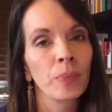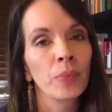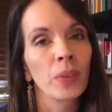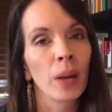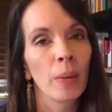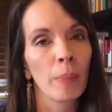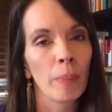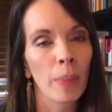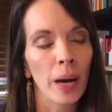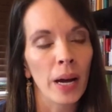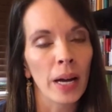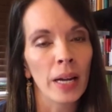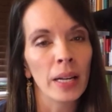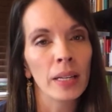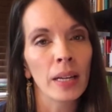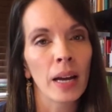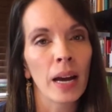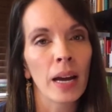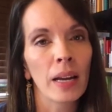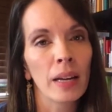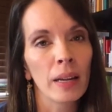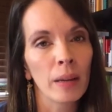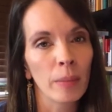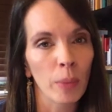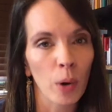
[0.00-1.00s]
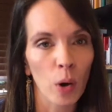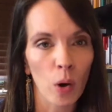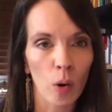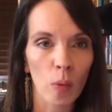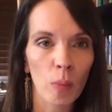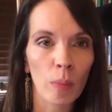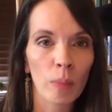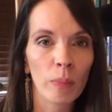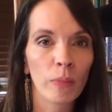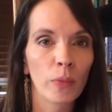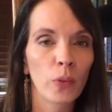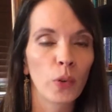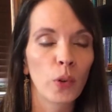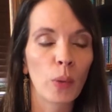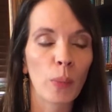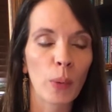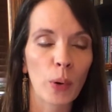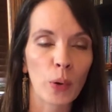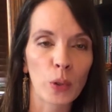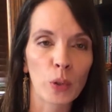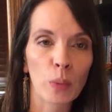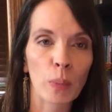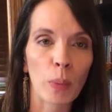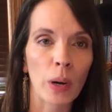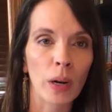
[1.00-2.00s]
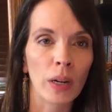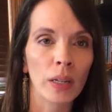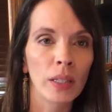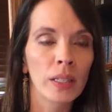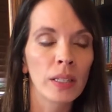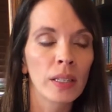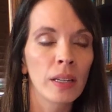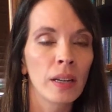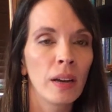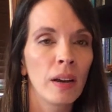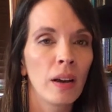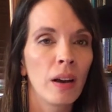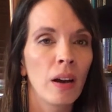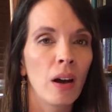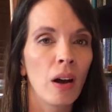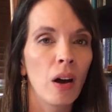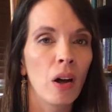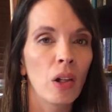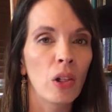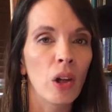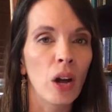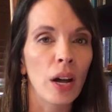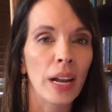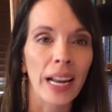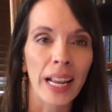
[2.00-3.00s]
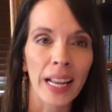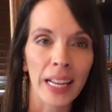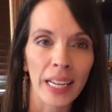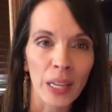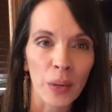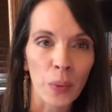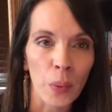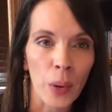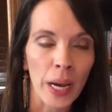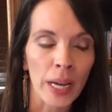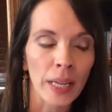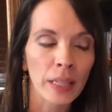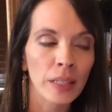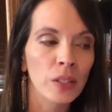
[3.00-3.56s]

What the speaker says: but I am home for the most part a lot anyway,